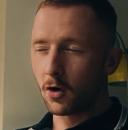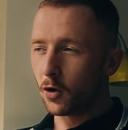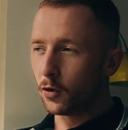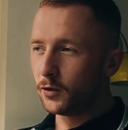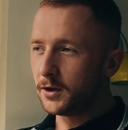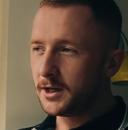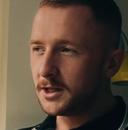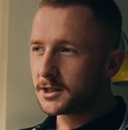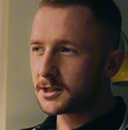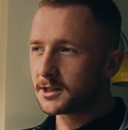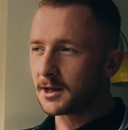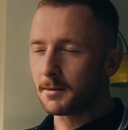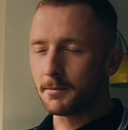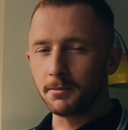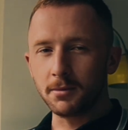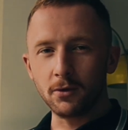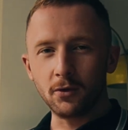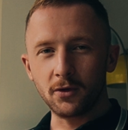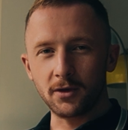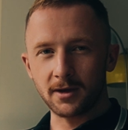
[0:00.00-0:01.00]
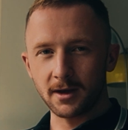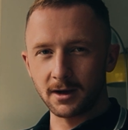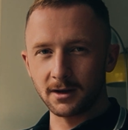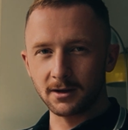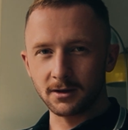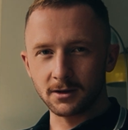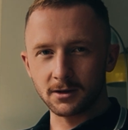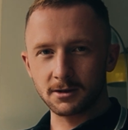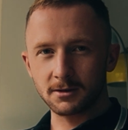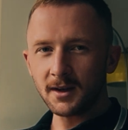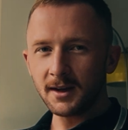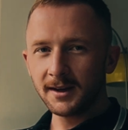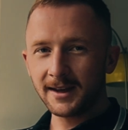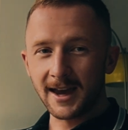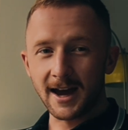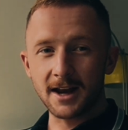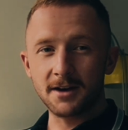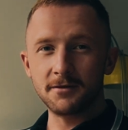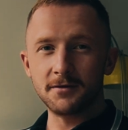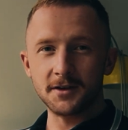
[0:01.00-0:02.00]
All these simple things
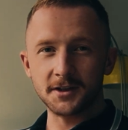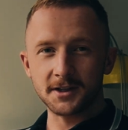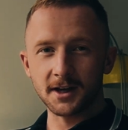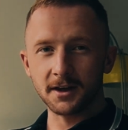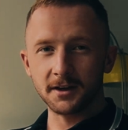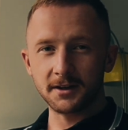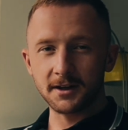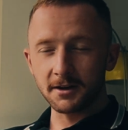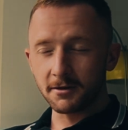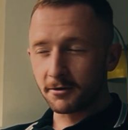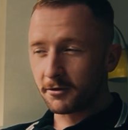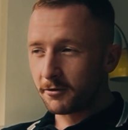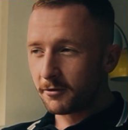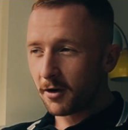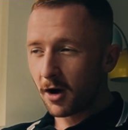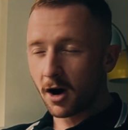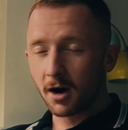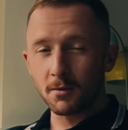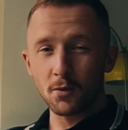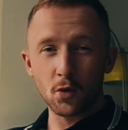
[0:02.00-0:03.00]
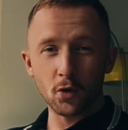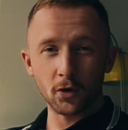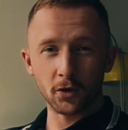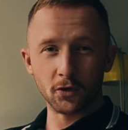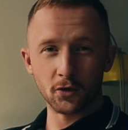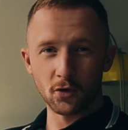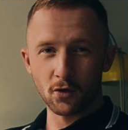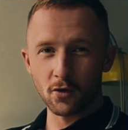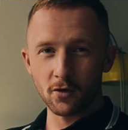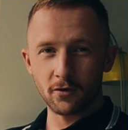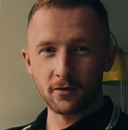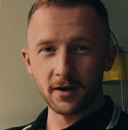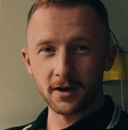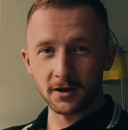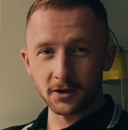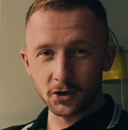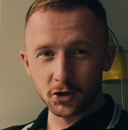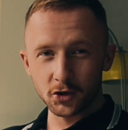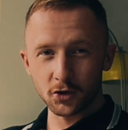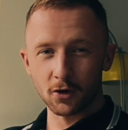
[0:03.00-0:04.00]
can facilitate far more growth
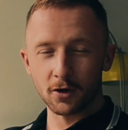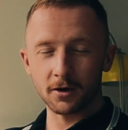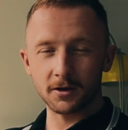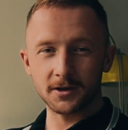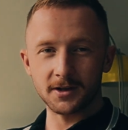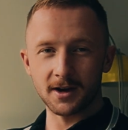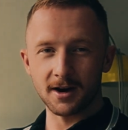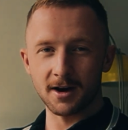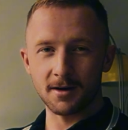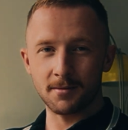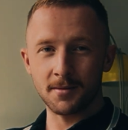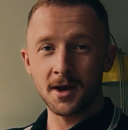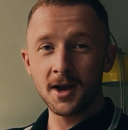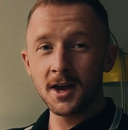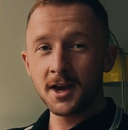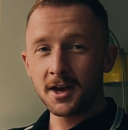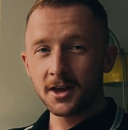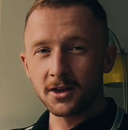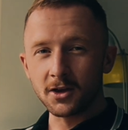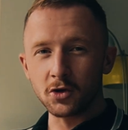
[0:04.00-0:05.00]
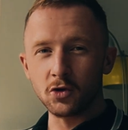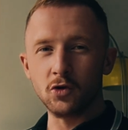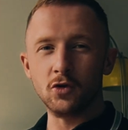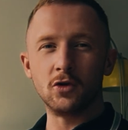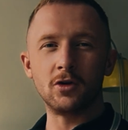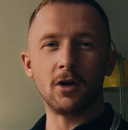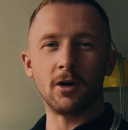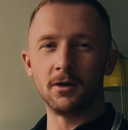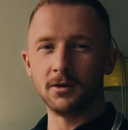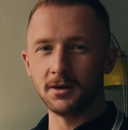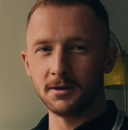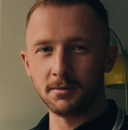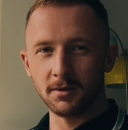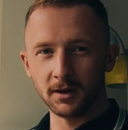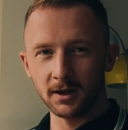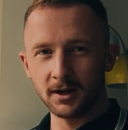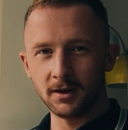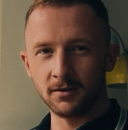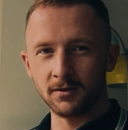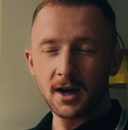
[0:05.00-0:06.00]
in the short term than you currently
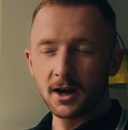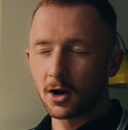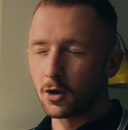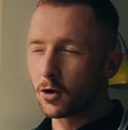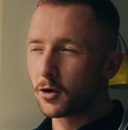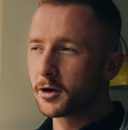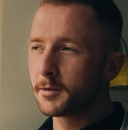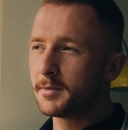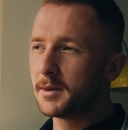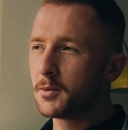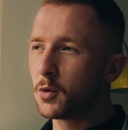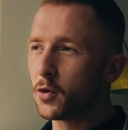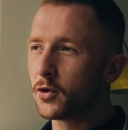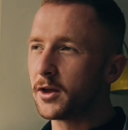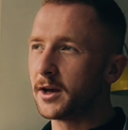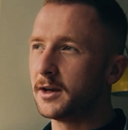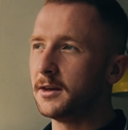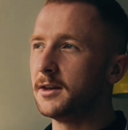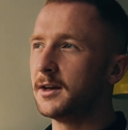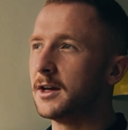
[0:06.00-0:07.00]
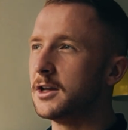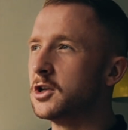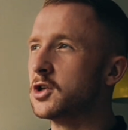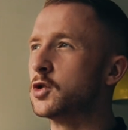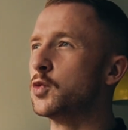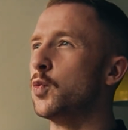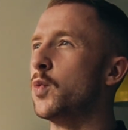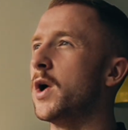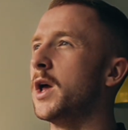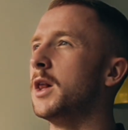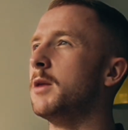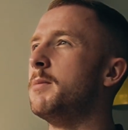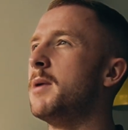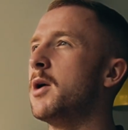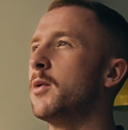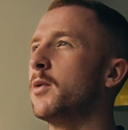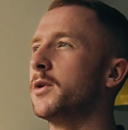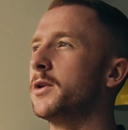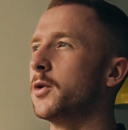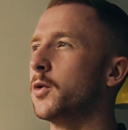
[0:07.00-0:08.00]
believe. And a lot of people think they can just
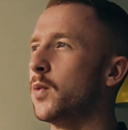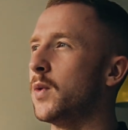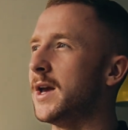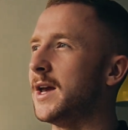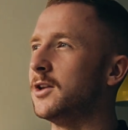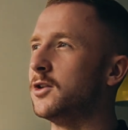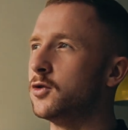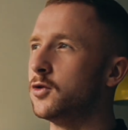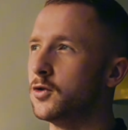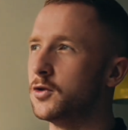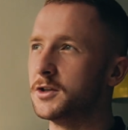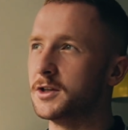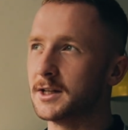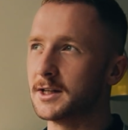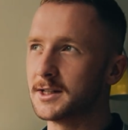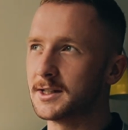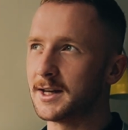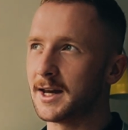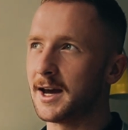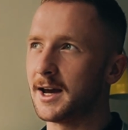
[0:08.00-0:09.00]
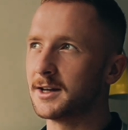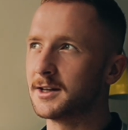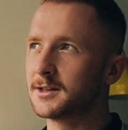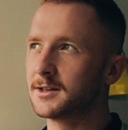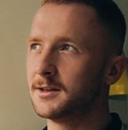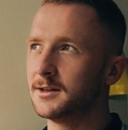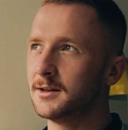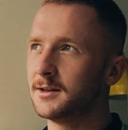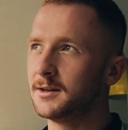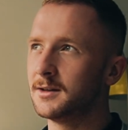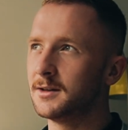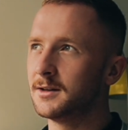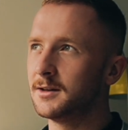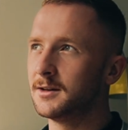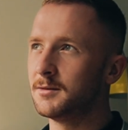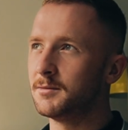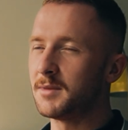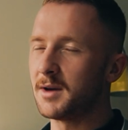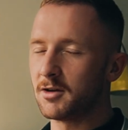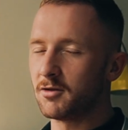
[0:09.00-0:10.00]
willpower their way to success,
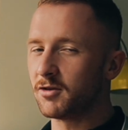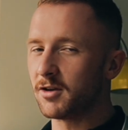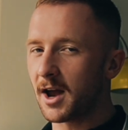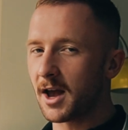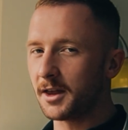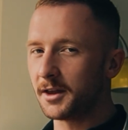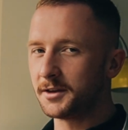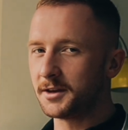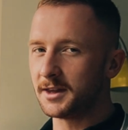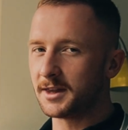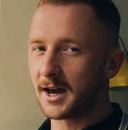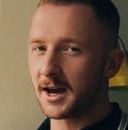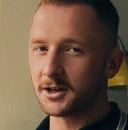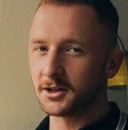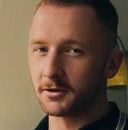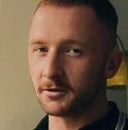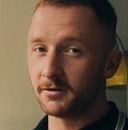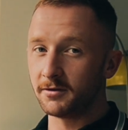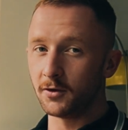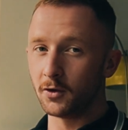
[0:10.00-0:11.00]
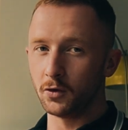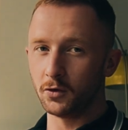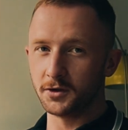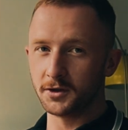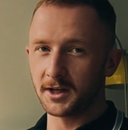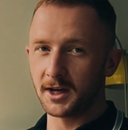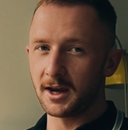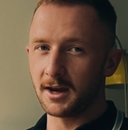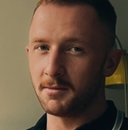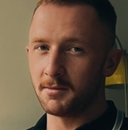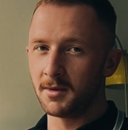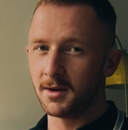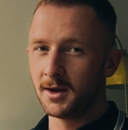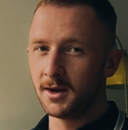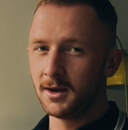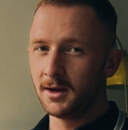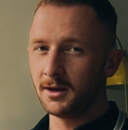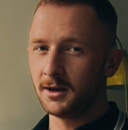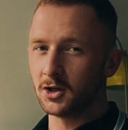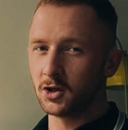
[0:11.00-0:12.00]
but in reality that is a fool's game,
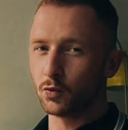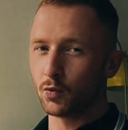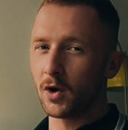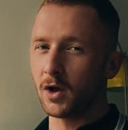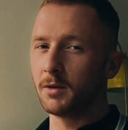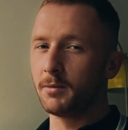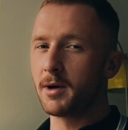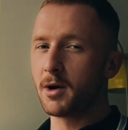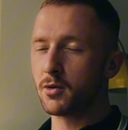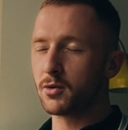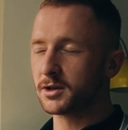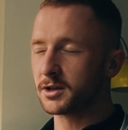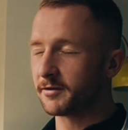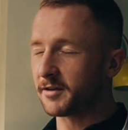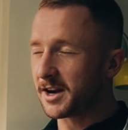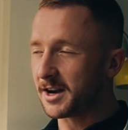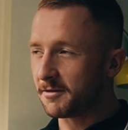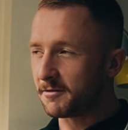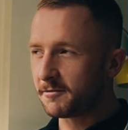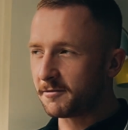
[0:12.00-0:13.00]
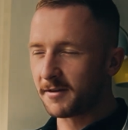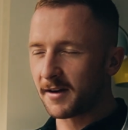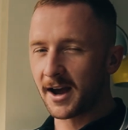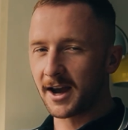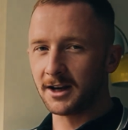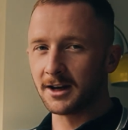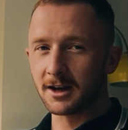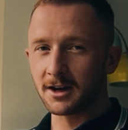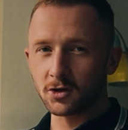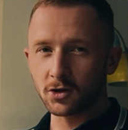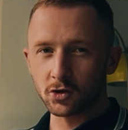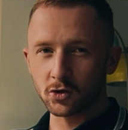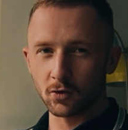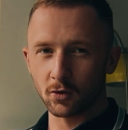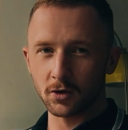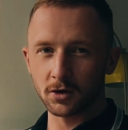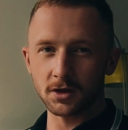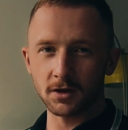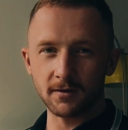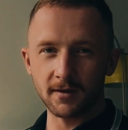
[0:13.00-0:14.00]
because willpower is a very finite
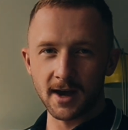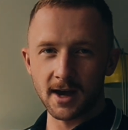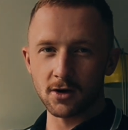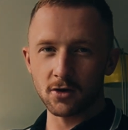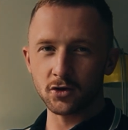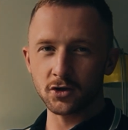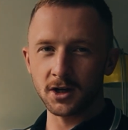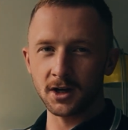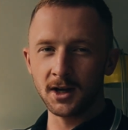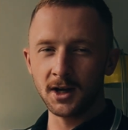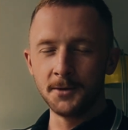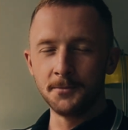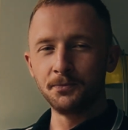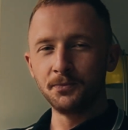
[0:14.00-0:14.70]
source of energy,